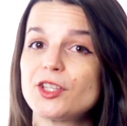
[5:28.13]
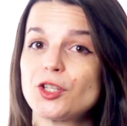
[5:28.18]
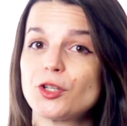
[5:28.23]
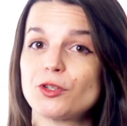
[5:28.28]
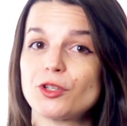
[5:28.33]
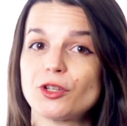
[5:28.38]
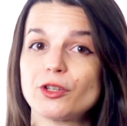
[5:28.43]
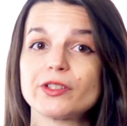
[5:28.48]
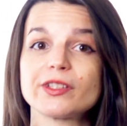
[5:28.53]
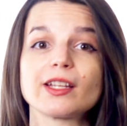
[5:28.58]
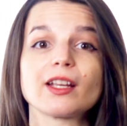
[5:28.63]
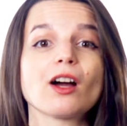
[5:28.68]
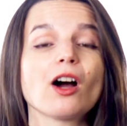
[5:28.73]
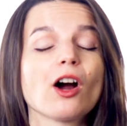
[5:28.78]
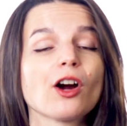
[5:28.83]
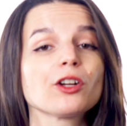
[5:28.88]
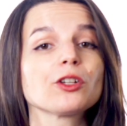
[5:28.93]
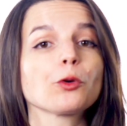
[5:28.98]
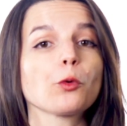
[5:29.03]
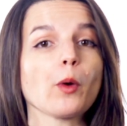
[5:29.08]
you're using
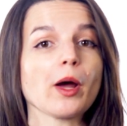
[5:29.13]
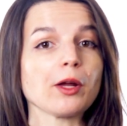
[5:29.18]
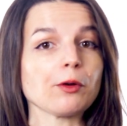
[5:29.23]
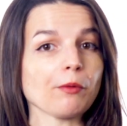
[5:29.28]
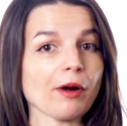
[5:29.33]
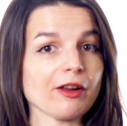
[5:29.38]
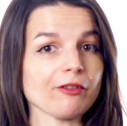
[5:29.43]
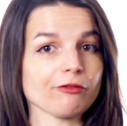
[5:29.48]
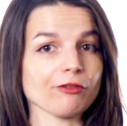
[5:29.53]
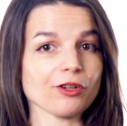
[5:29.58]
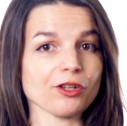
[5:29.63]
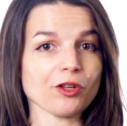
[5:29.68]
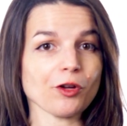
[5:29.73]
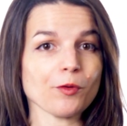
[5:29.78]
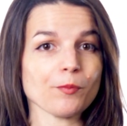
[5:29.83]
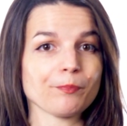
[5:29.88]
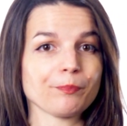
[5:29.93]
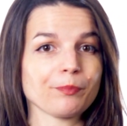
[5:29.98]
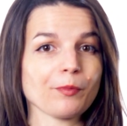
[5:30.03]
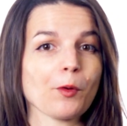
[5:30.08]
aren't quite right for you.